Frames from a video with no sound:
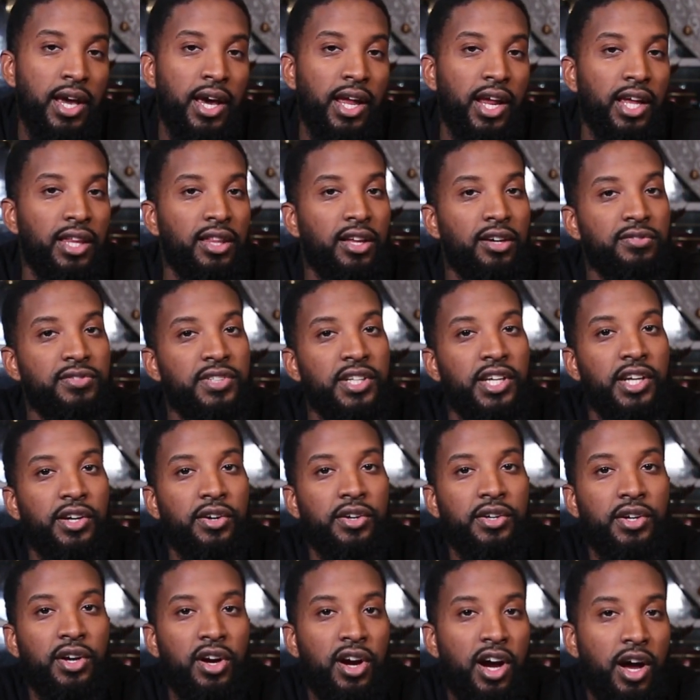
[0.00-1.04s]
And I'd love to hear
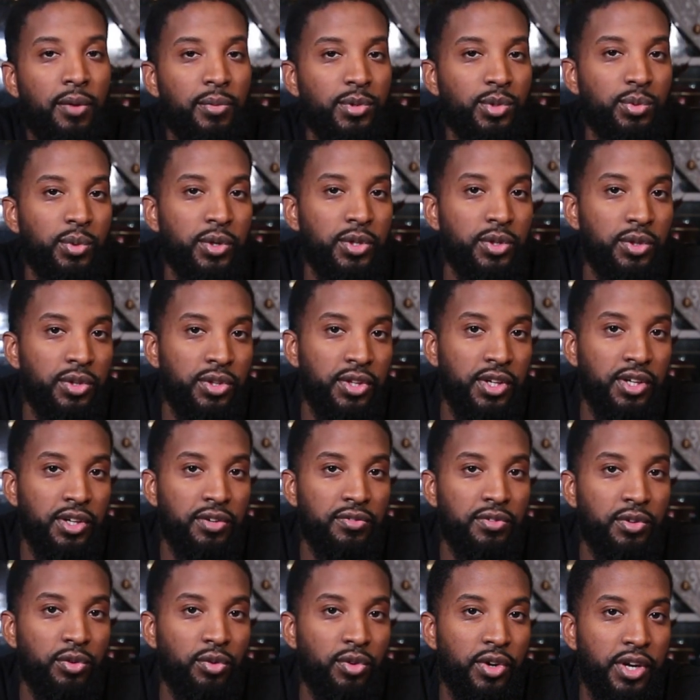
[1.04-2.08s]
in the comments what you think
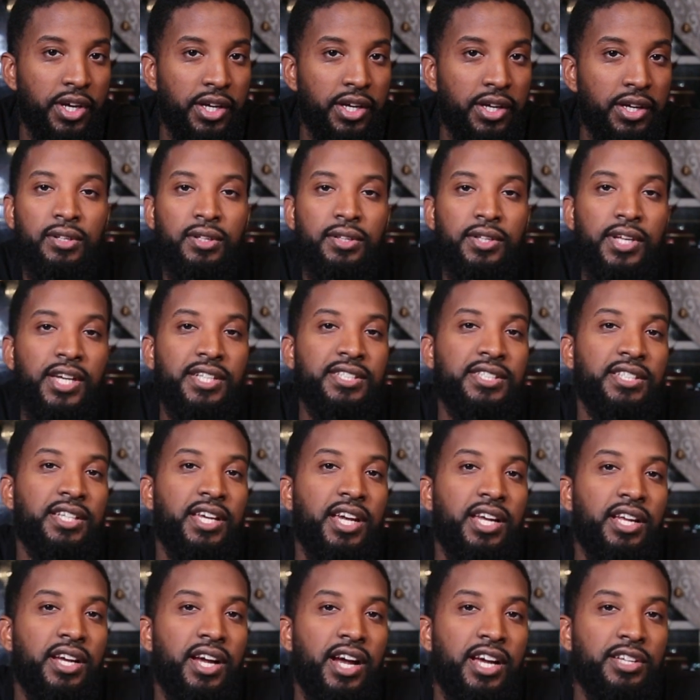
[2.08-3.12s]
of the rig. Thanks
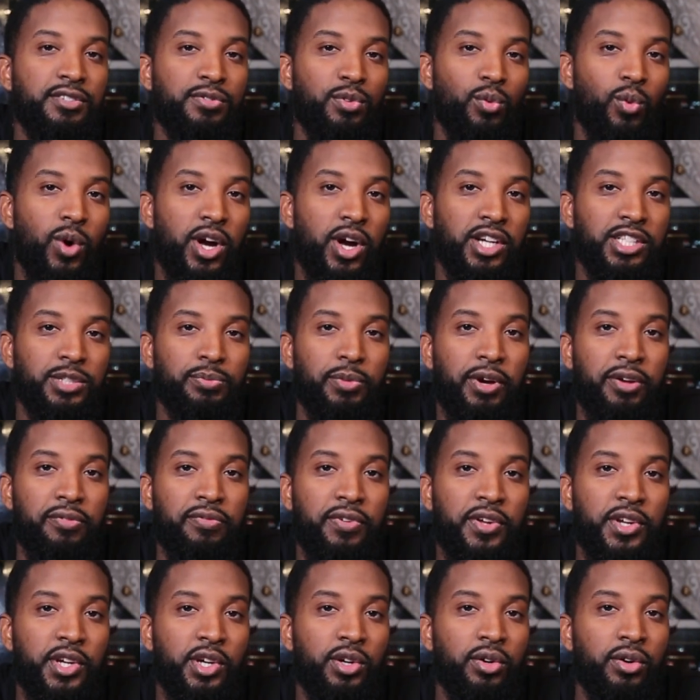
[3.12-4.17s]
again, guys, for watching my
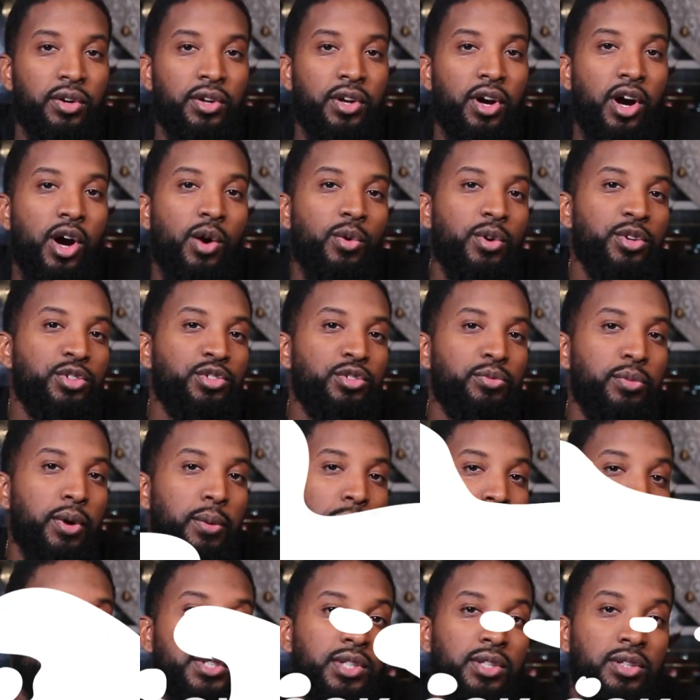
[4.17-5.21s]
video. And always
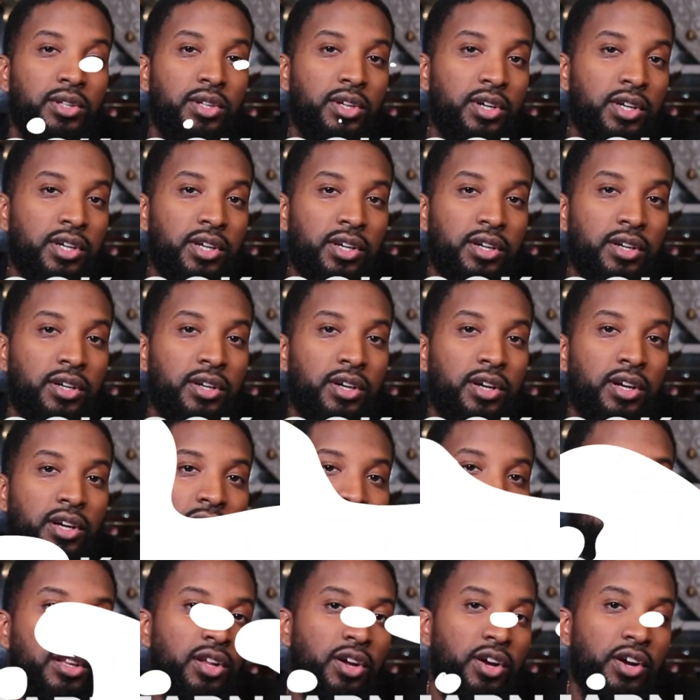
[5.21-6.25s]
remember to look,
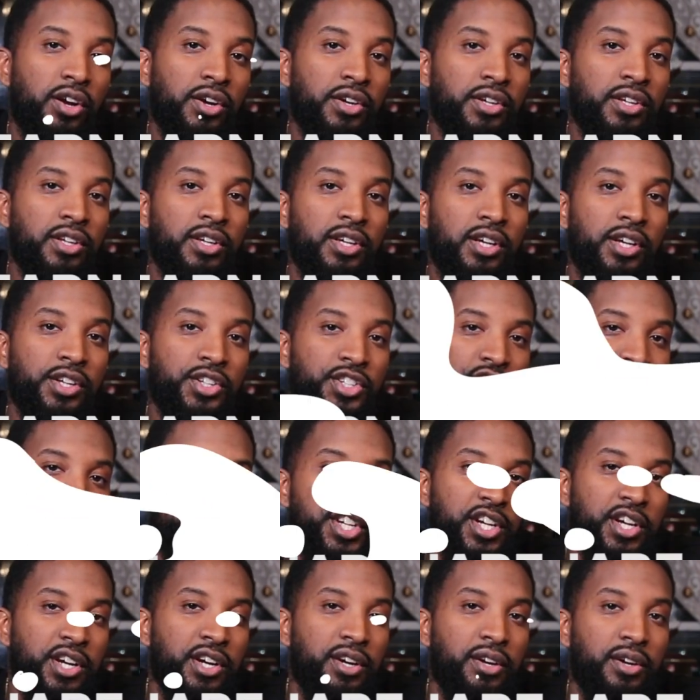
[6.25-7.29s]
learn, and
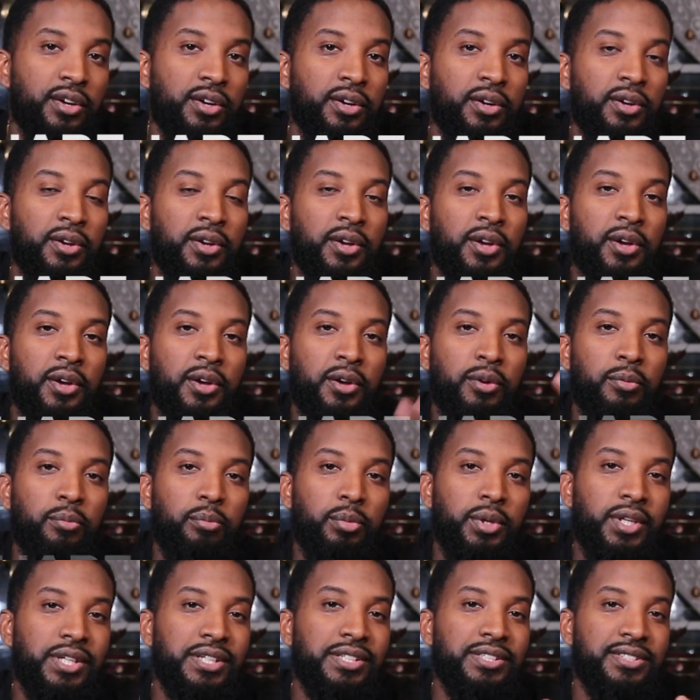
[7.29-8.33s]
share.
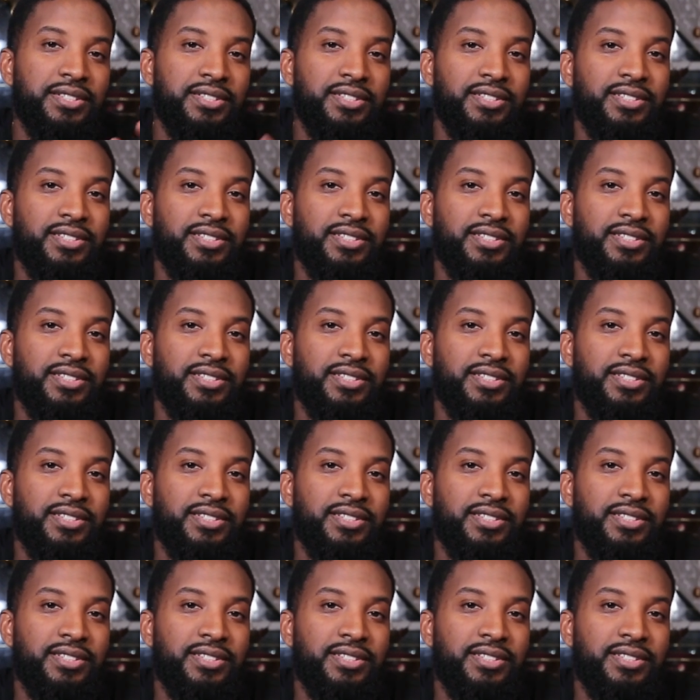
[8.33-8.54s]
Peace.